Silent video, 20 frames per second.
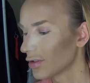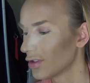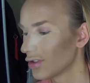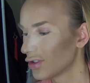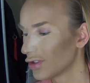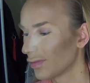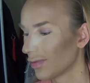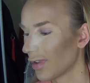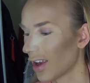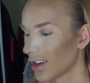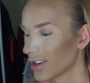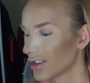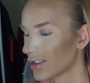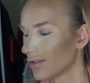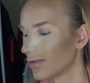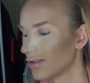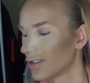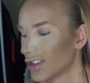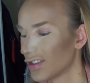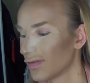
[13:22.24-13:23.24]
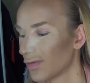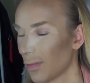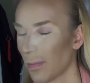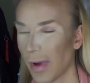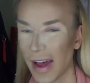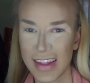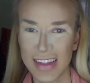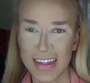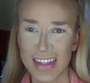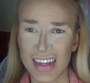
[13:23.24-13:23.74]
going to do blush just for
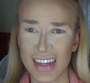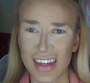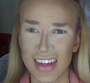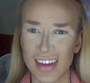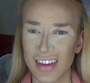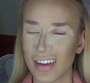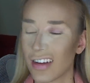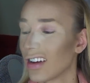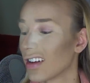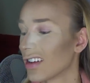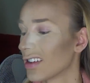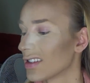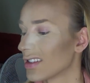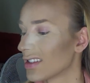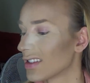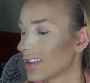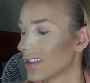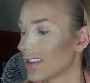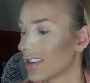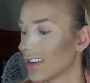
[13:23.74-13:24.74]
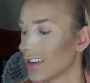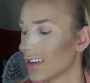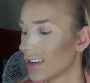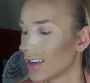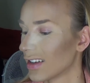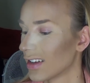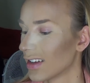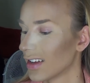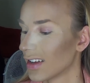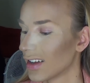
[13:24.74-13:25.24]
banter, because
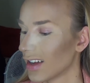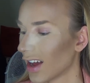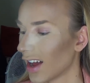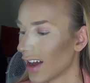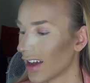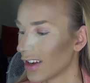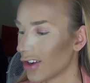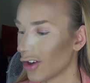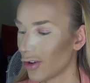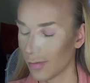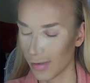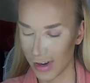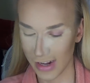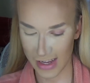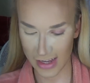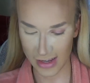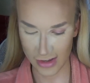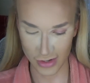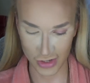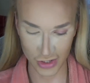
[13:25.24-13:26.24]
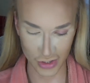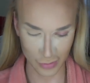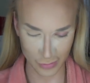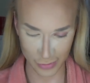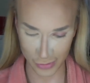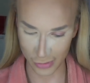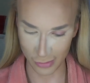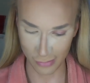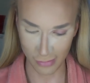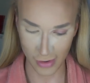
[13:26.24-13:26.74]
I normally don't do